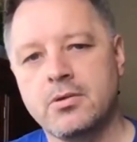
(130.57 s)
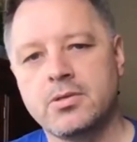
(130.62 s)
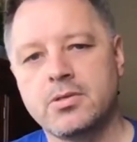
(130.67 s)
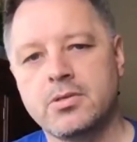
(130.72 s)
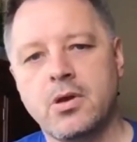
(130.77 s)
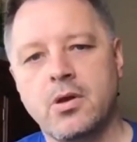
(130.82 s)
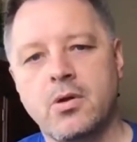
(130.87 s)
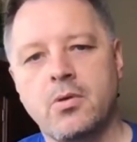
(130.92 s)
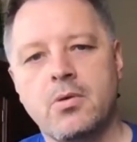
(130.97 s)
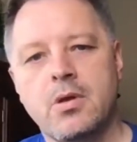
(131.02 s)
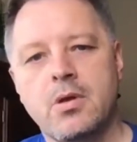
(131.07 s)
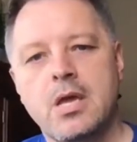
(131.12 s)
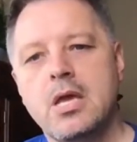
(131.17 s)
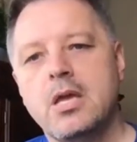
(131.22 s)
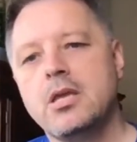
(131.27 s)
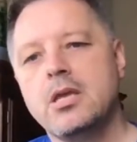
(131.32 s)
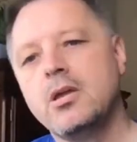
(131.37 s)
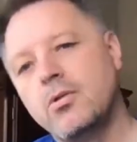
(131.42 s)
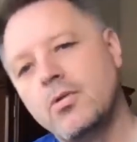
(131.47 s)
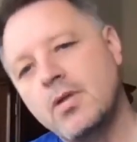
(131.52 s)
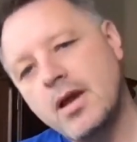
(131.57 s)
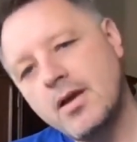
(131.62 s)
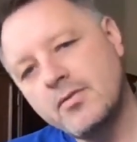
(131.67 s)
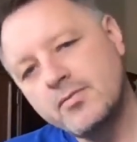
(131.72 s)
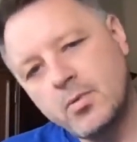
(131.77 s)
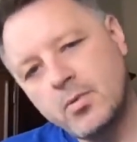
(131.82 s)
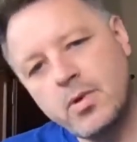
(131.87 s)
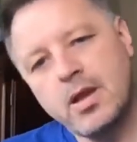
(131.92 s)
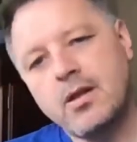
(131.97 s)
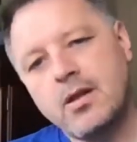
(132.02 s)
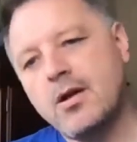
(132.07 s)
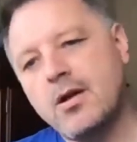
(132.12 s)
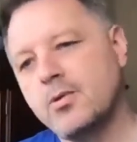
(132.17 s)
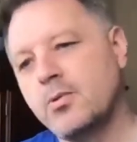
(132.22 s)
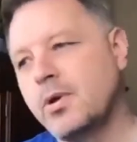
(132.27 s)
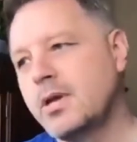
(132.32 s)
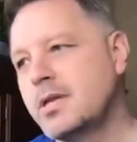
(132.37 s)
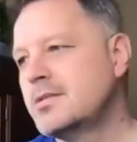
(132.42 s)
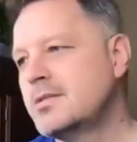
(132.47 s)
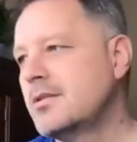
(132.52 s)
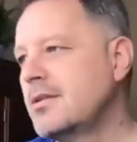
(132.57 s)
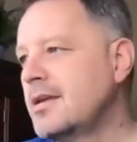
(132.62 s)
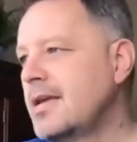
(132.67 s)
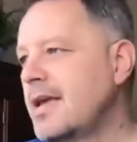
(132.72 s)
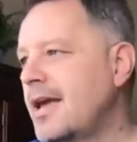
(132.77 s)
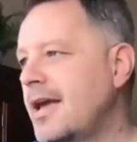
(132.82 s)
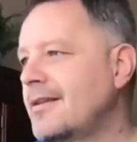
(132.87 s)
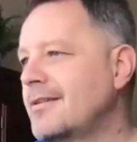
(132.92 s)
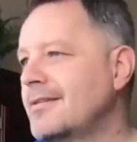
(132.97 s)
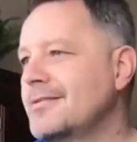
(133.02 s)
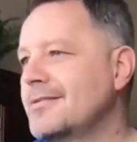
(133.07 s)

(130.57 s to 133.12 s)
So you don't have to wait all the way to the end.